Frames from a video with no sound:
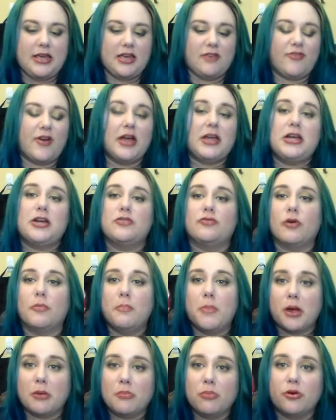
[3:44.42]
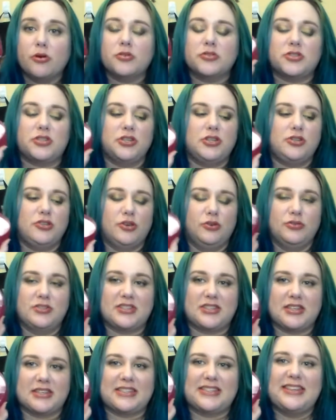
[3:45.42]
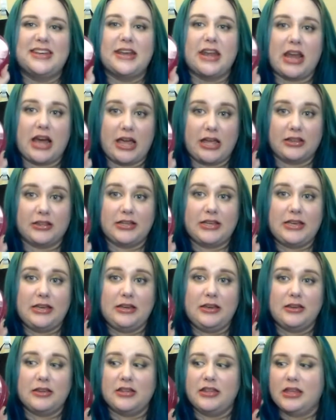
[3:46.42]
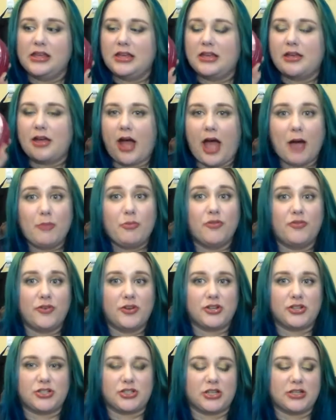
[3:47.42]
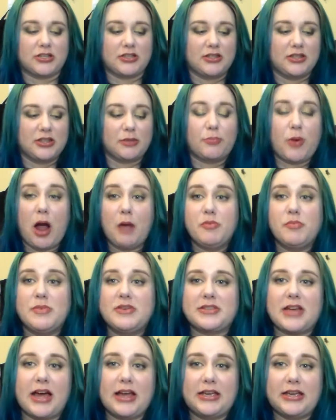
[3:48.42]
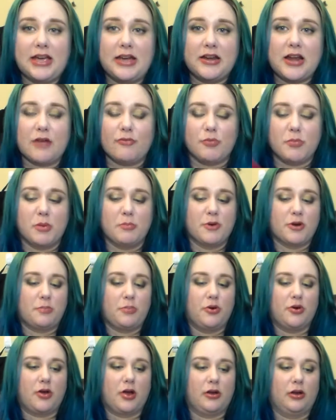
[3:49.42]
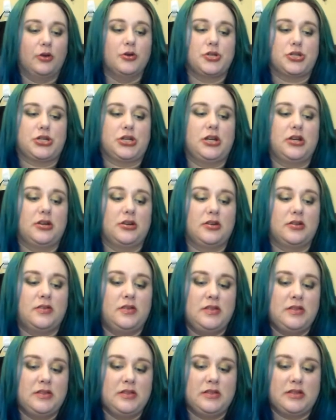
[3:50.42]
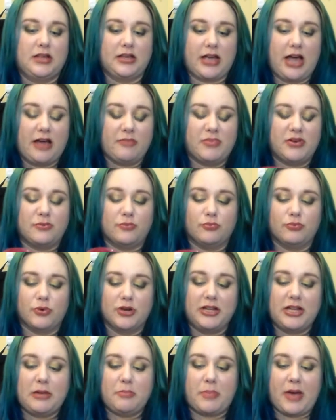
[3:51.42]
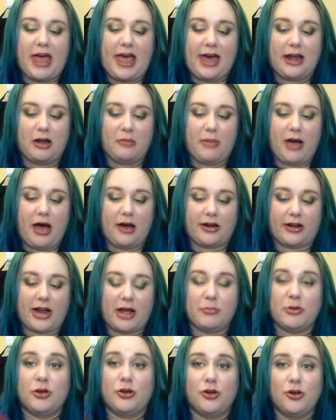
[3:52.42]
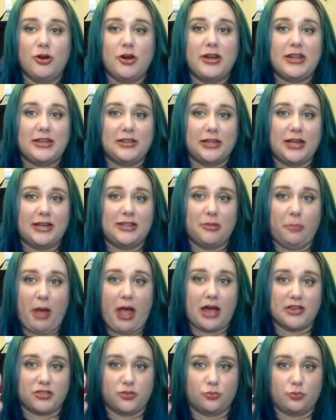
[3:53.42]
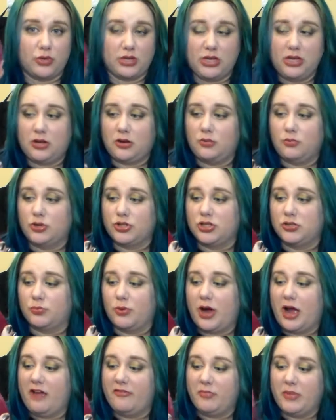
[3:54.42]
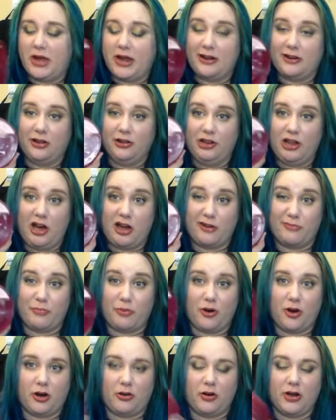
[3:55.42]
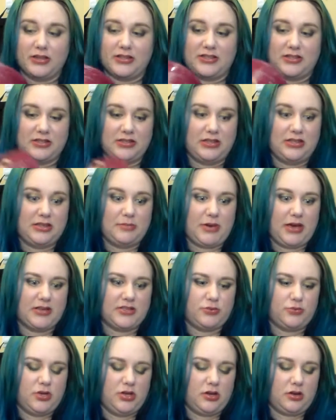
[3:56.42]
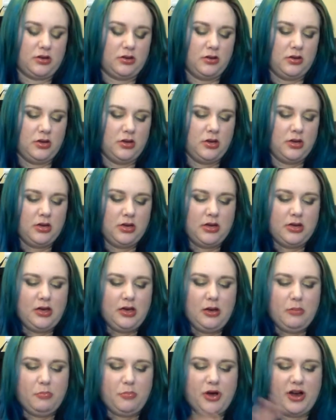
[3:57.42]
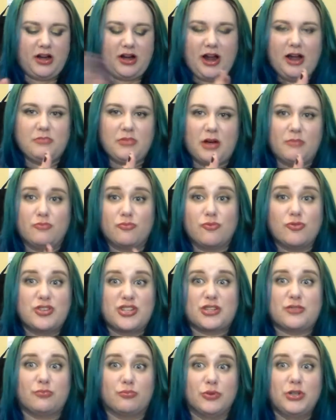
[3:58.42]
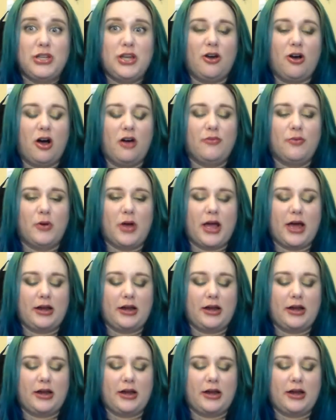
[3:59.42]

If I can remember to use this nightly, I will finish it. The problem is I cannot remember to put on lotion. Like, I've been really bad about it. I've been good in like the past week, which is why I've made a lot of progress in the past week. But I'm, I'm just really awful